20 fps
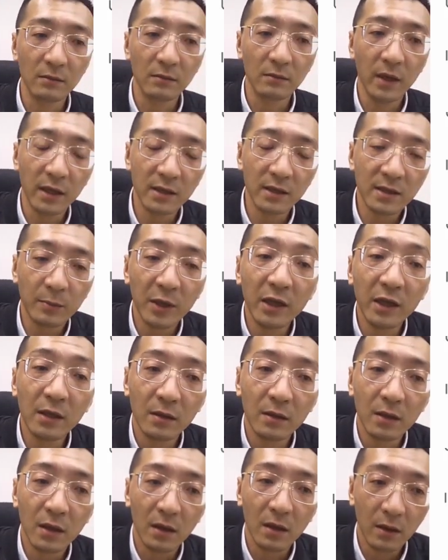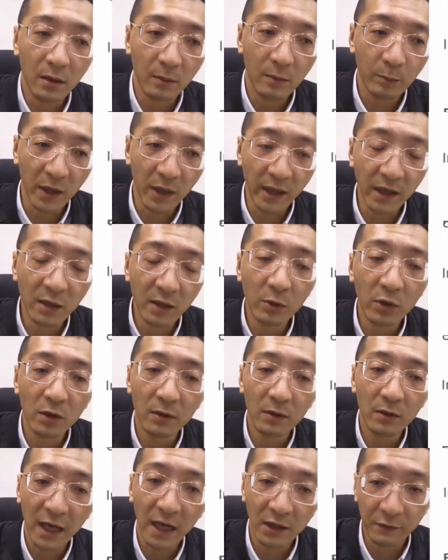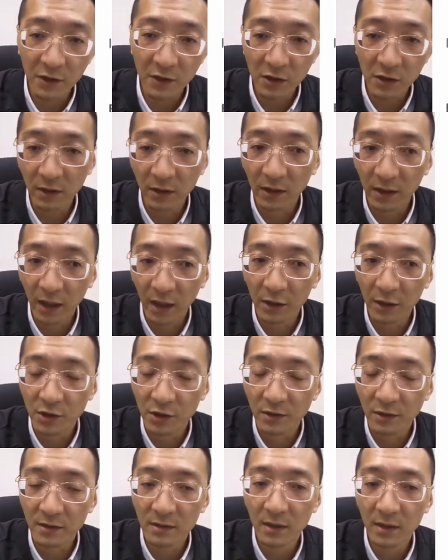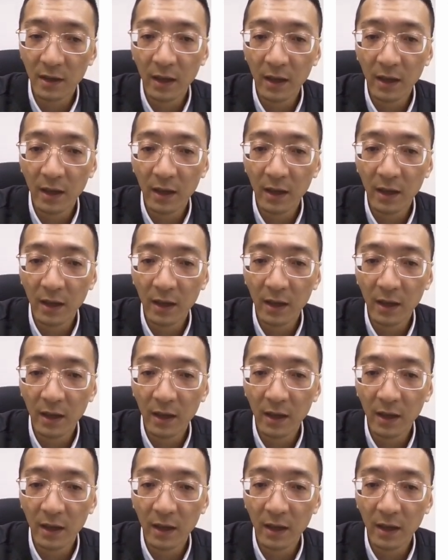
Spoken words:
explainable artificial intelligence.